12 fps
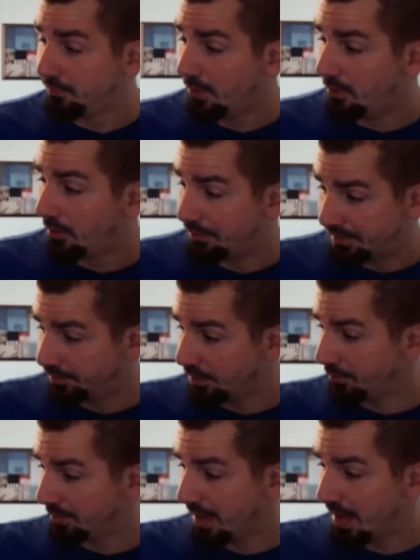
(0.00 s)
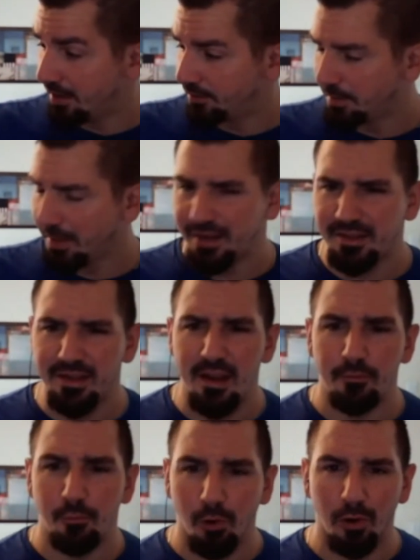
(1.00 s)
all these other days, but I did
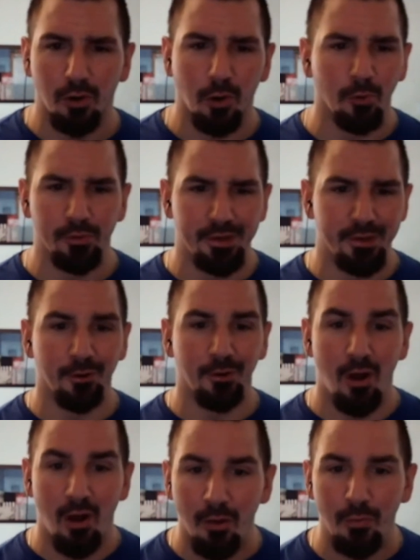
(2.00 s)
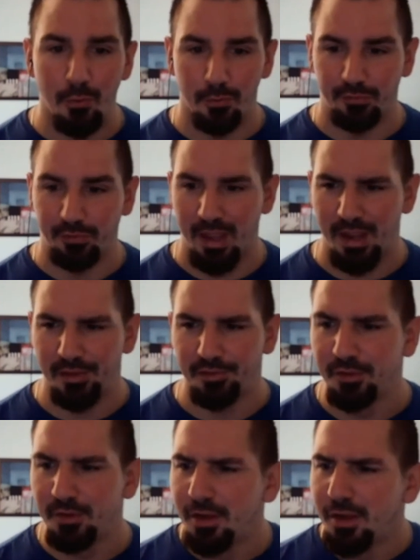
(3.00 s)
have work earlier on those days.
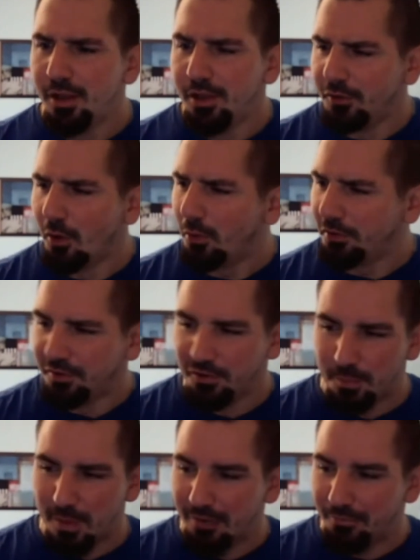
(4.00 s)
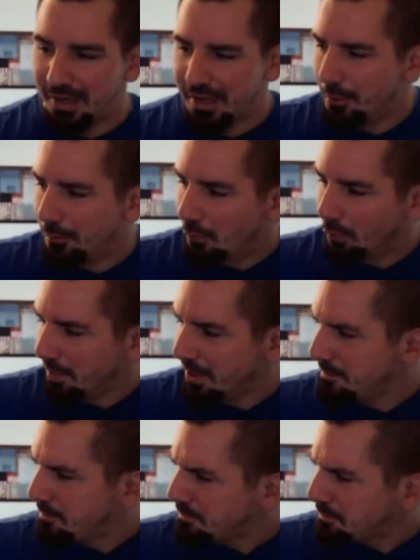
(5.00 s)
So it wasn't as big of a deal for me.
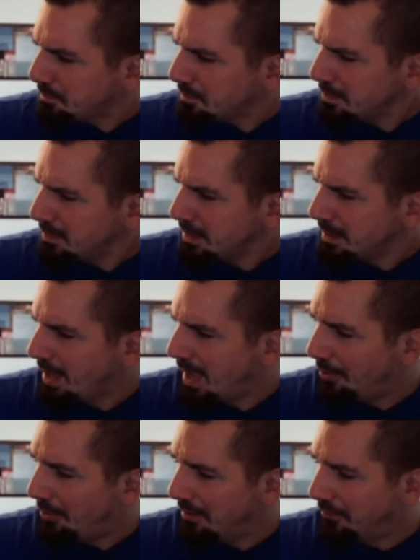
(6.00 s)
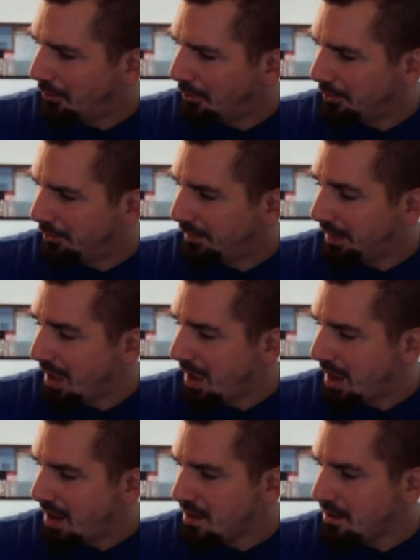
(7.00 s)
However,
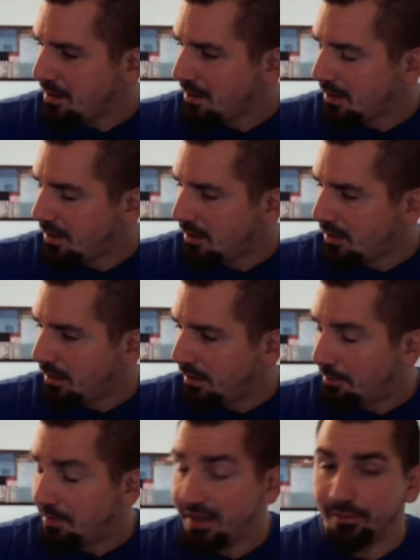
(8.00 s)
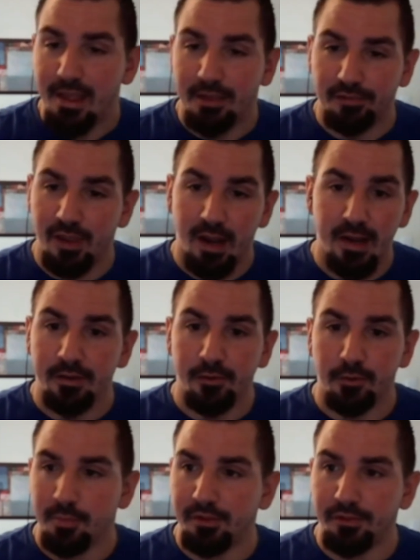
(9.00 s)
today, I mean, last night I didn't go
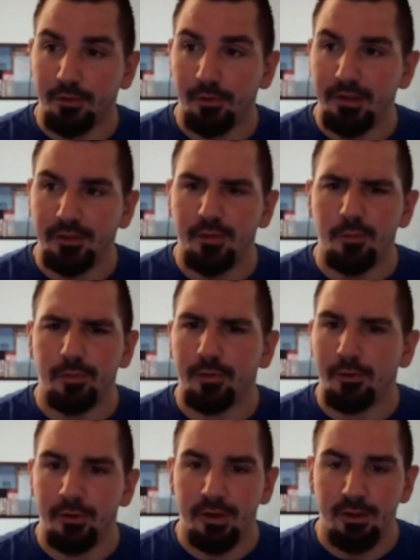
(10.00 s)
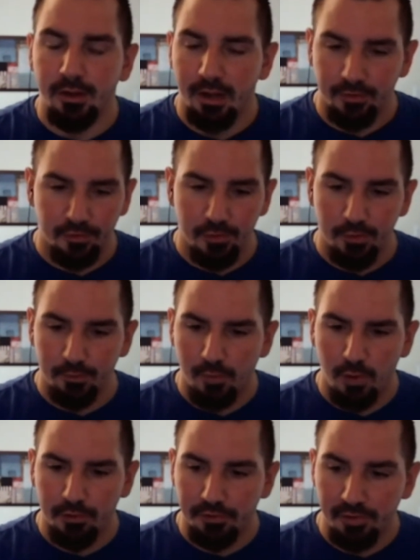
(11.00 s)
to bed till like 2:30. I just couldn't
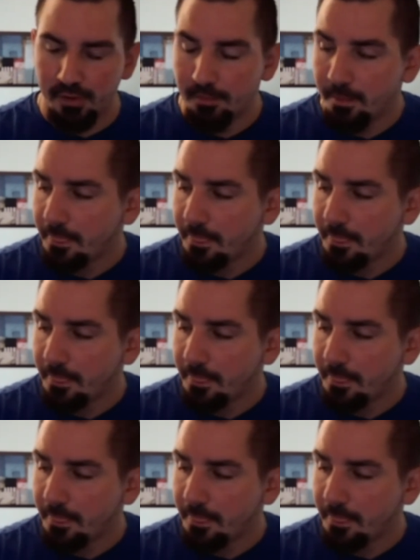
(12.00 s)
fall asleep.